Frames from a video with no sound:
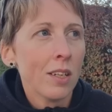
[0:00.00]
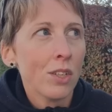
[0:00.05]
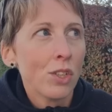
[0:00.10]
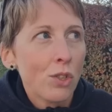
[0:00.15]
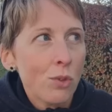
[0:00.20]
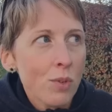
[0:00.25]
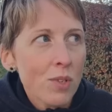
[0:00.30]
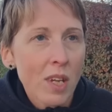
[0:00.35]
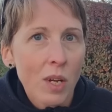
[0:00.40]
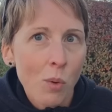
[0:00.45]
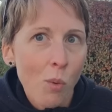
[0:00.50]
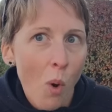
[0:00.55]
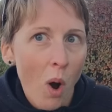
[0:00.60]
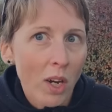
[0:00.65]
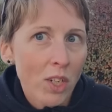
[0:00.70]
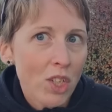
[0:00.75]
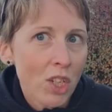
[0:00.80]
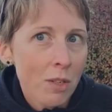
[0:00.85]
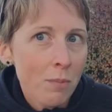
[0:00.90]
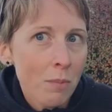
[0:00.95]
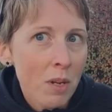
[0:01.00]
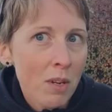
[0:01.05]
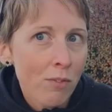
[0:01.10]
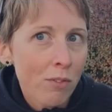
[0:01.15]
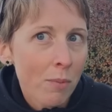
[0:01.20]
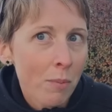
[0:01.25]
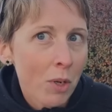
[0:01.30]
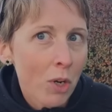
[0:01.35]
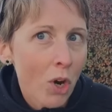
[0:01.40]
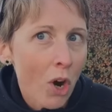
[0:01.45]
She was like watching me
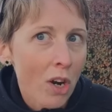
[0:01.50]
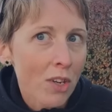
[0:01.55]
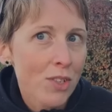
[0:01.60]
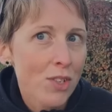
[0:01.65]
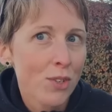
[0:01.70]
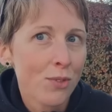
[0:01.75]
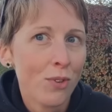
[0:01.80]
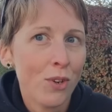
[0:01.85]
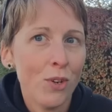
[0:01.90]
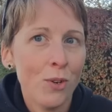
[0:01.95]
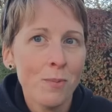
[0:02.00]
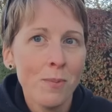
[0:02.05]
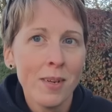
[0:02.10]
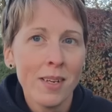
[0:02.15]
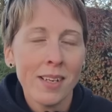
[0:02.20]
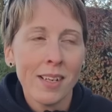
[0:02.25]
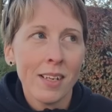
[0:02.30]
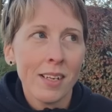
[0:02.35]
from across the room,